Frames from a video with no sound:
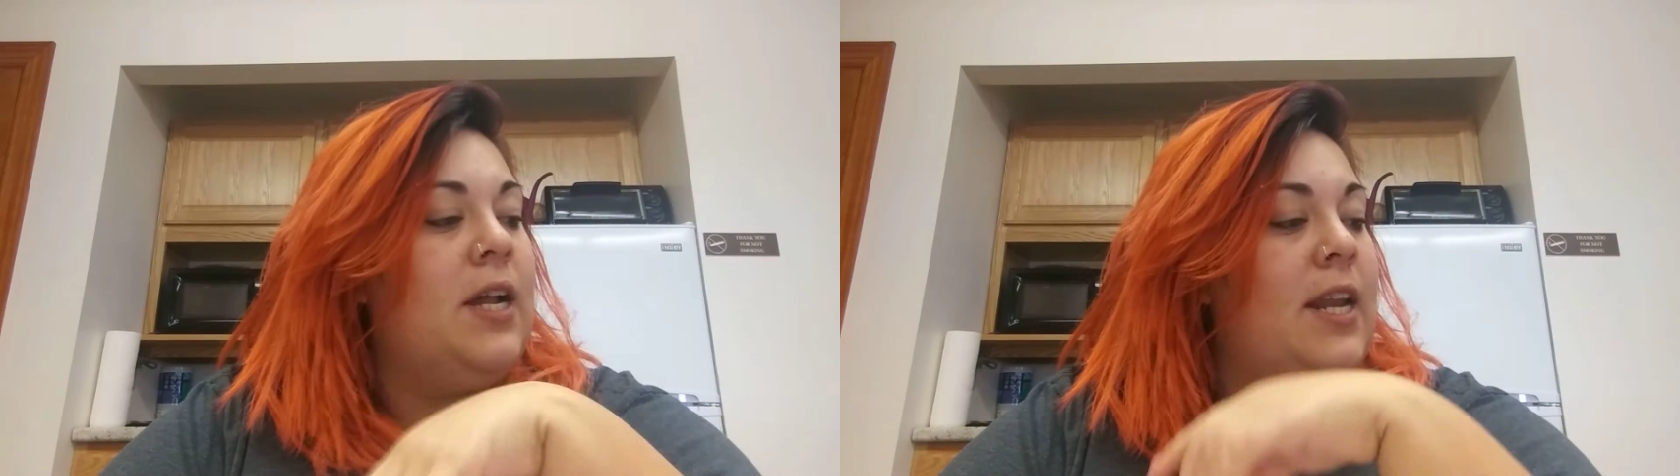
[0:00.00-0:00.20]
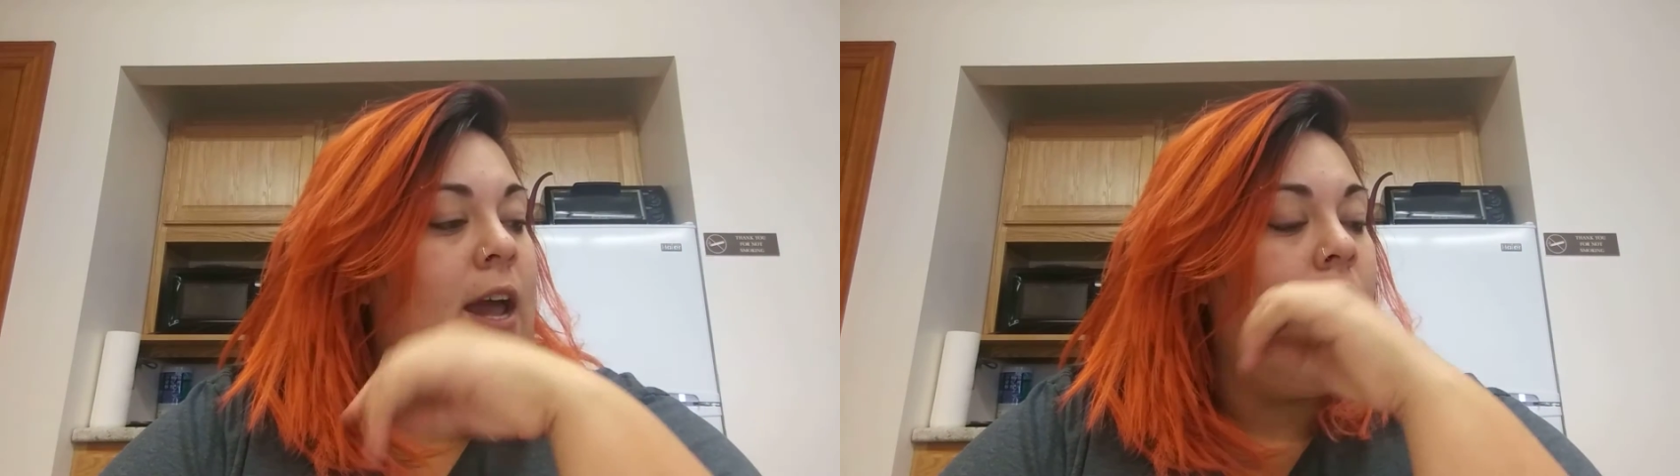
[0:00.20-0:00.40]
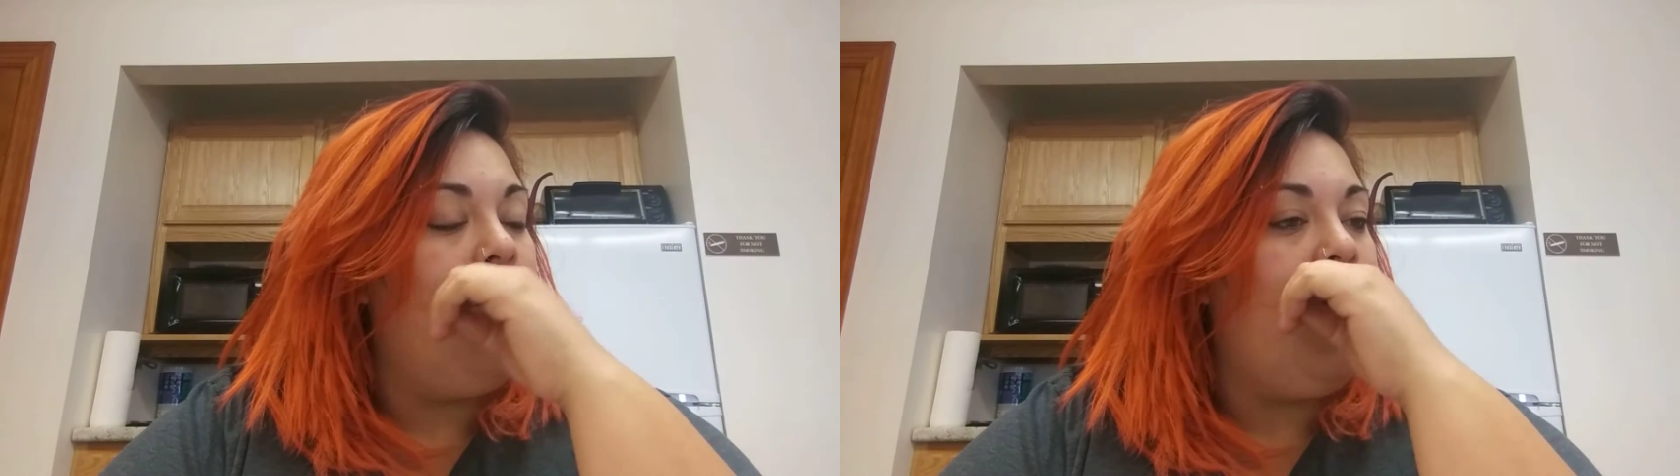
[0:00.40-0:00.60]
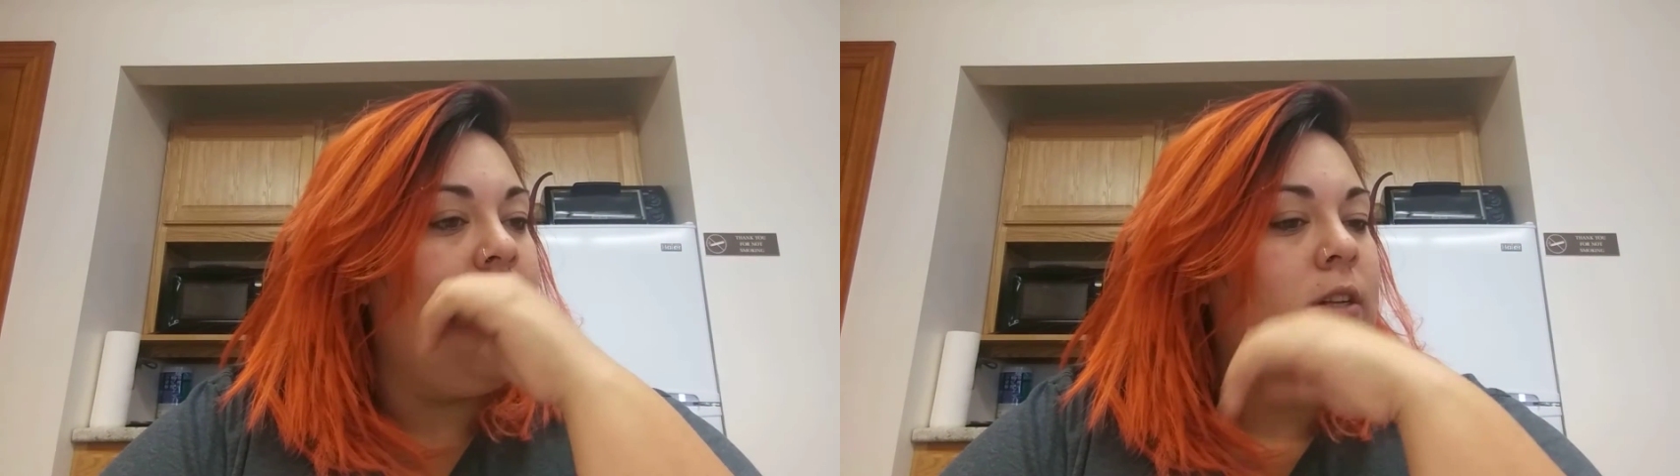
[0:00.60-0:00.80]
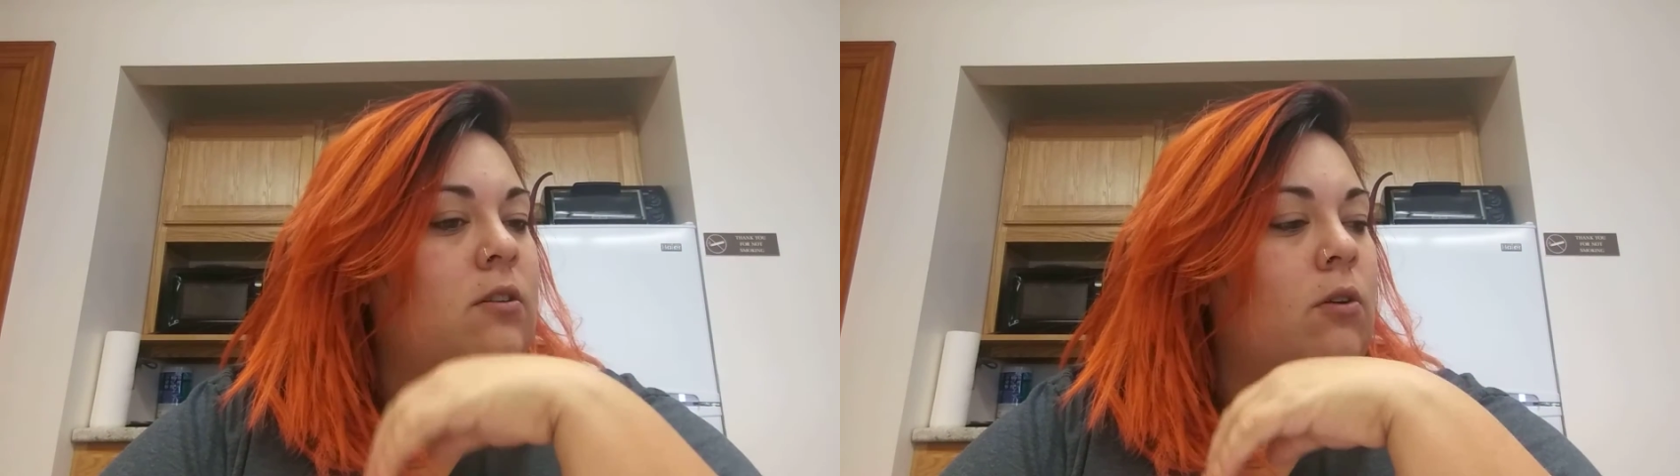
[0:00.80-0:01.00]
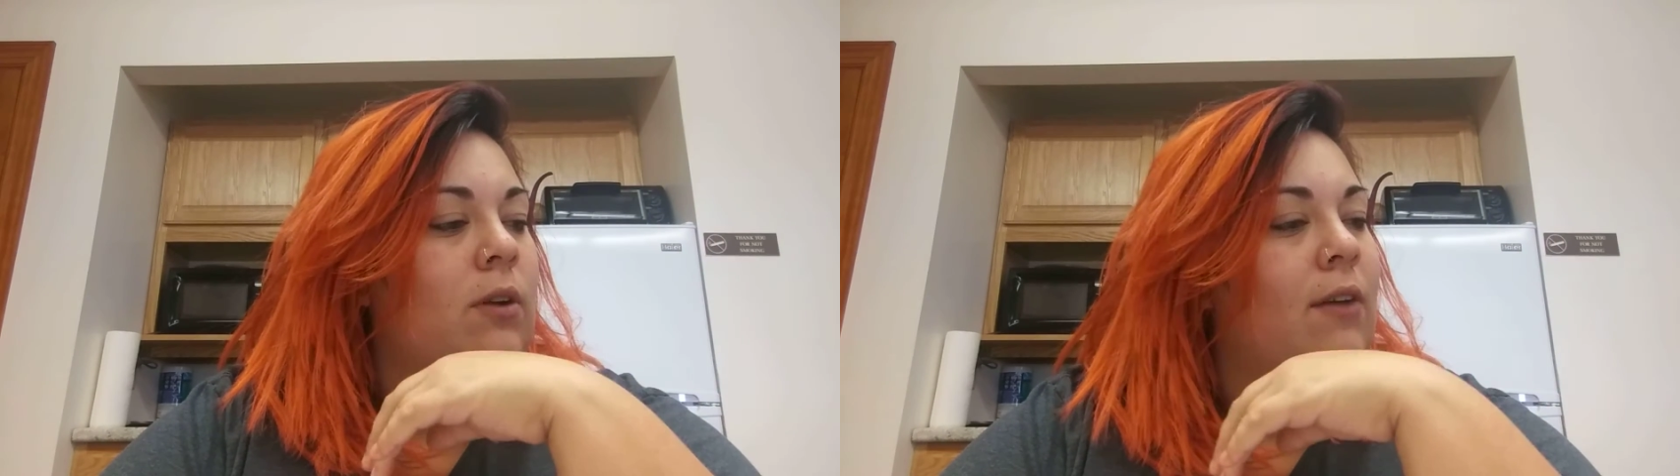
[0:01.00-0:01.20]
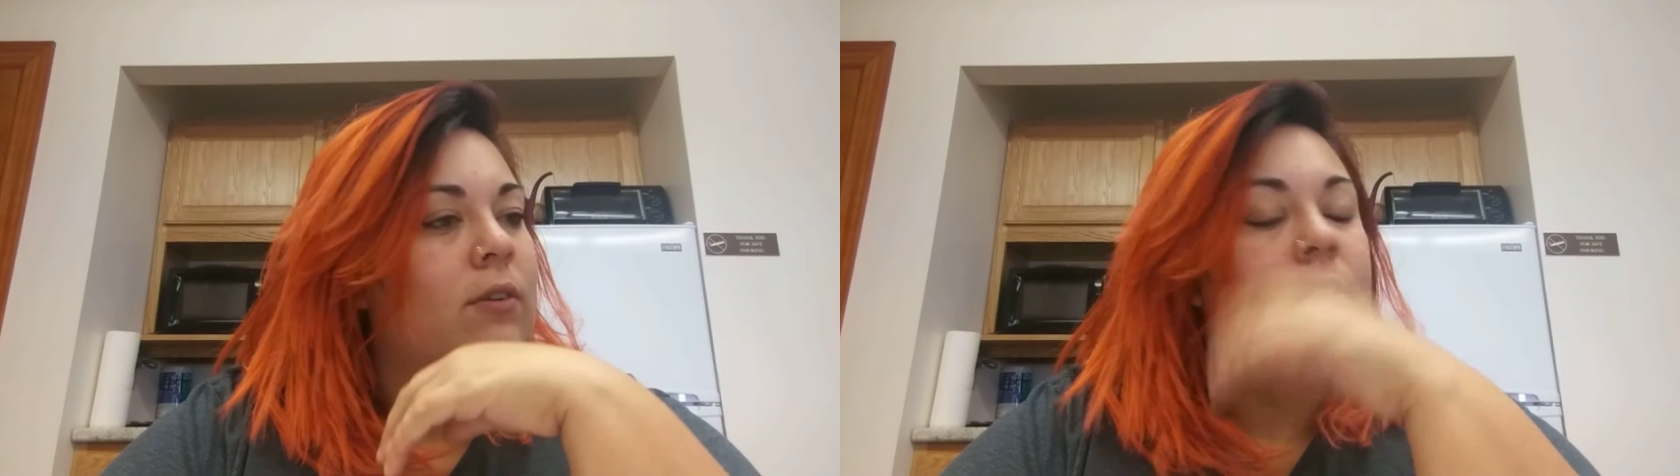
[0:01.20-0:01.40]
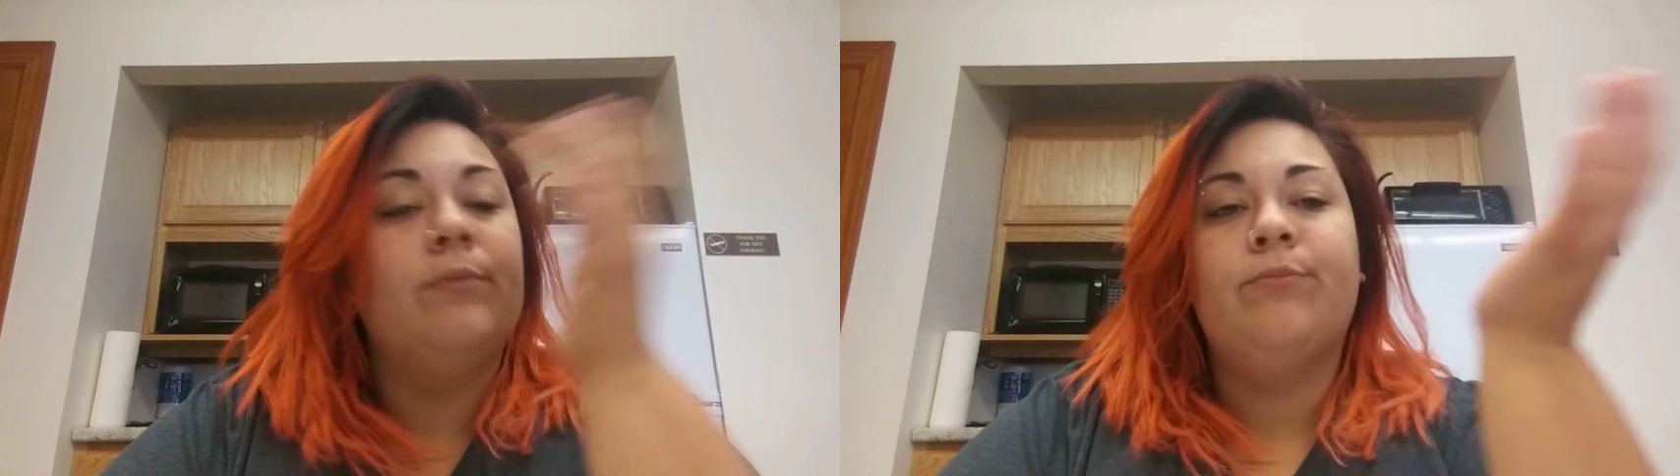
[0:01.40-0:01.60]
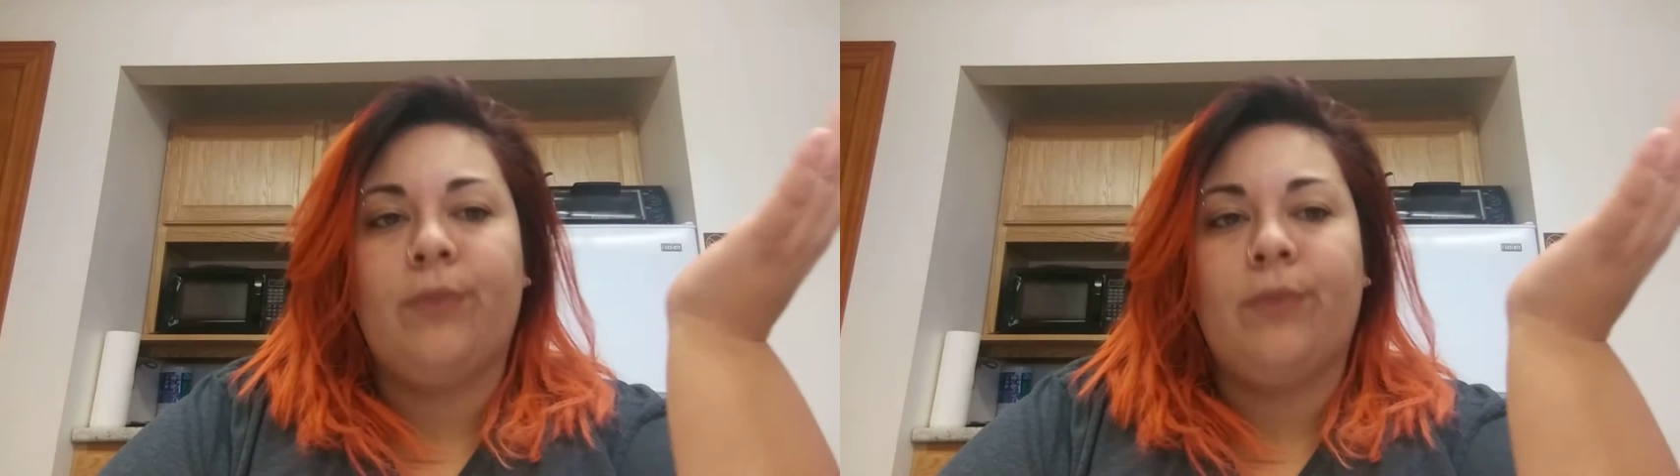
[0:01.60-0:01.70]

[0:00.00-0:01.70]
Now, I don't have a